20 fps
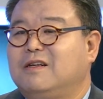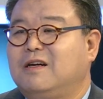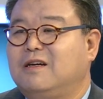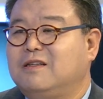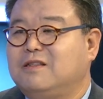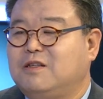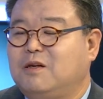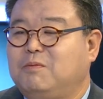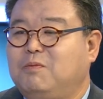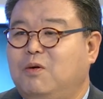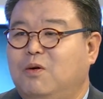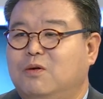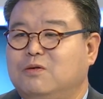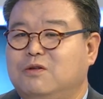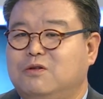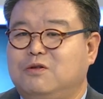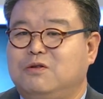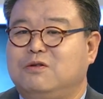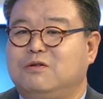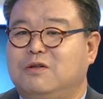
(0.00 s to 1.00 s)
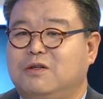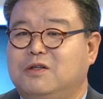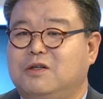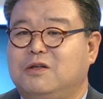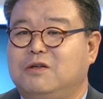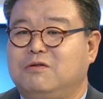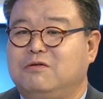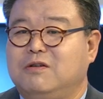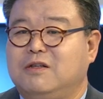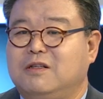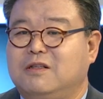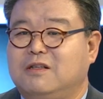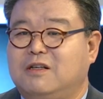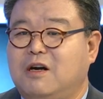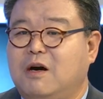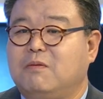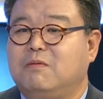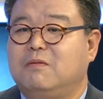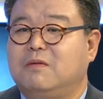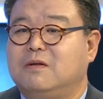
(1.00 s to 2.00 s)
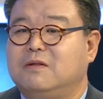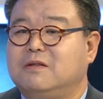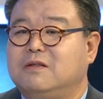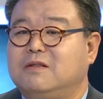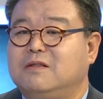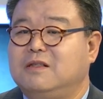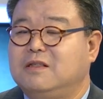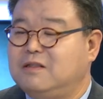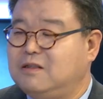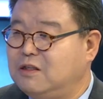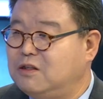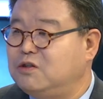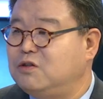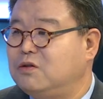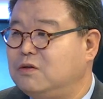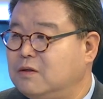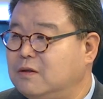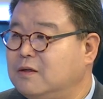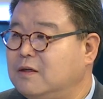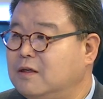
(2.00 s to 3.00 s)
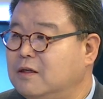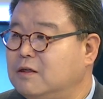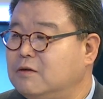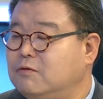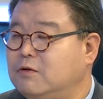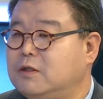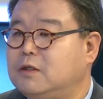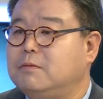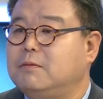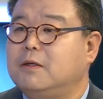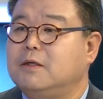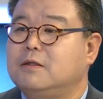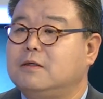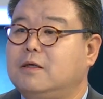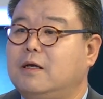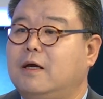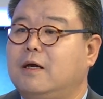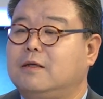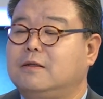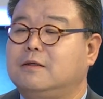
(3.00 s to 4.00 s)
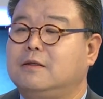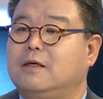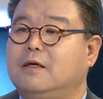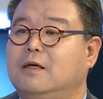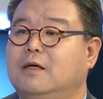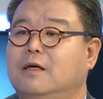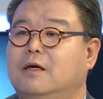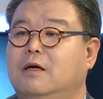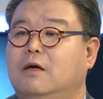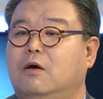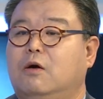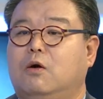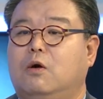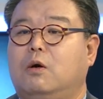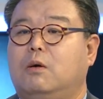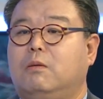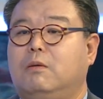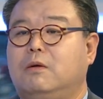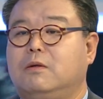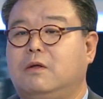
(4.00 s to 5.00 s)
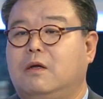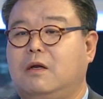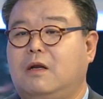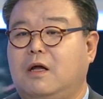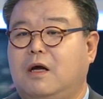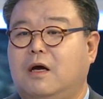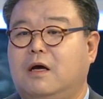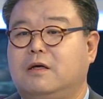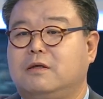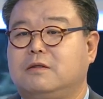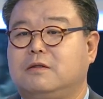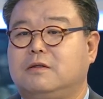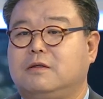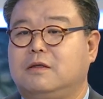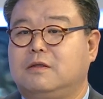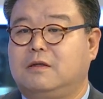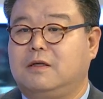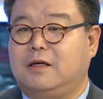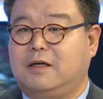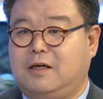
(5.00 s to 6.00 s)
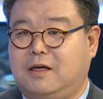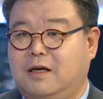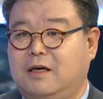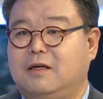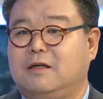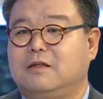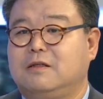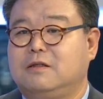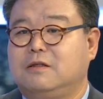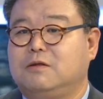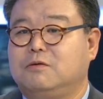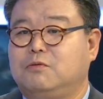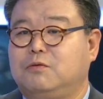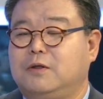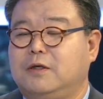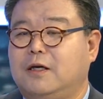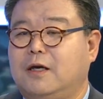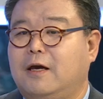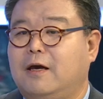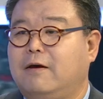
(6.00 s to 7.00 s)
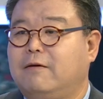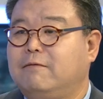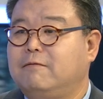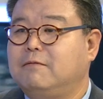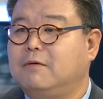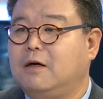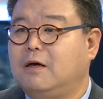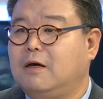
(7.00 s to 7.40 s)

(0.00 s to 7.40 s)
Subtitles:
support to the Korean government decision, which means that over the last decades, we have,